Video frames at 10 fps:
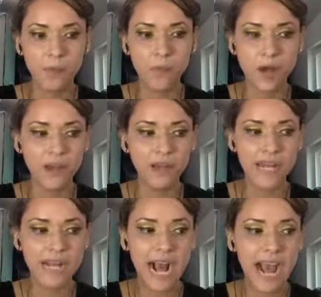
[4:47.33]
where
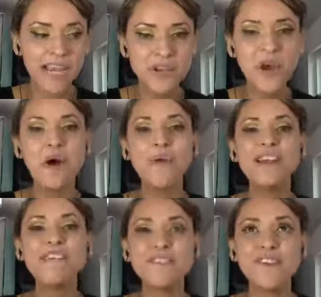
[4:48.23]
like I know
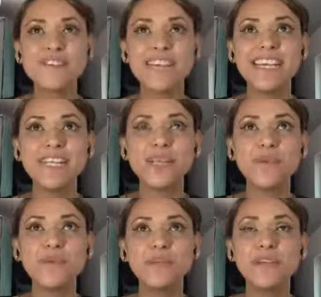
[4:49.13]
what it feels like
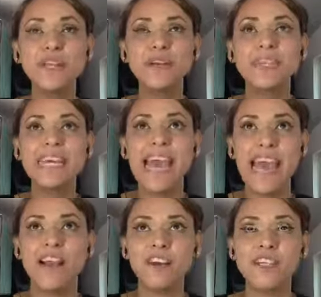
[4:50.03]
to literally
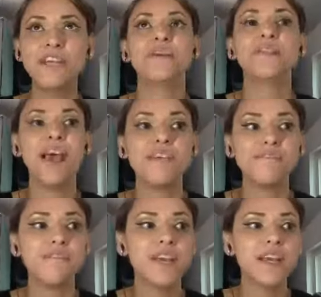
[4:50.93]
hang on to your
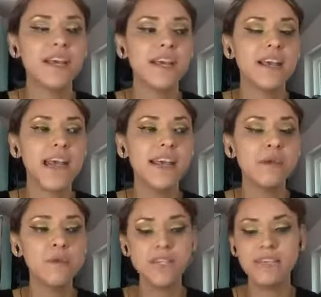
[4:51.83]
life. And
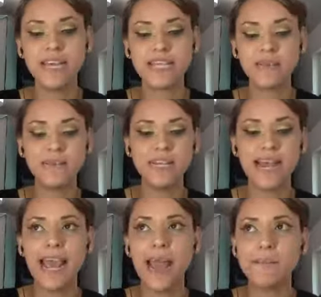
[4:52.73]
it wasn't like something
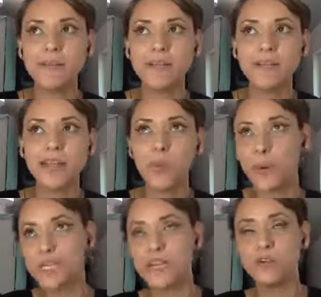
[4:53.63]
that happened like
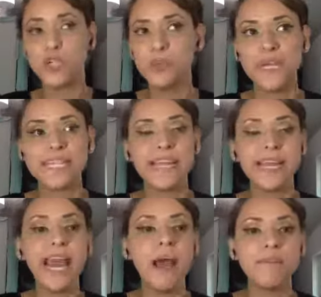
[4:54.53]
one day or 2 days.
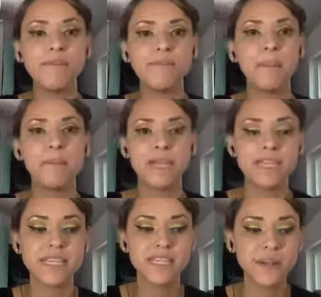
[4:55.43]
Like it happened for
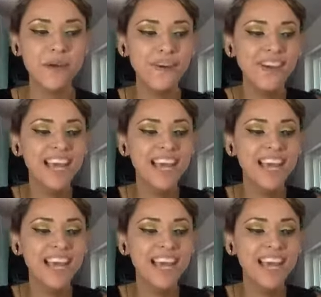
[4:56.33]
months. So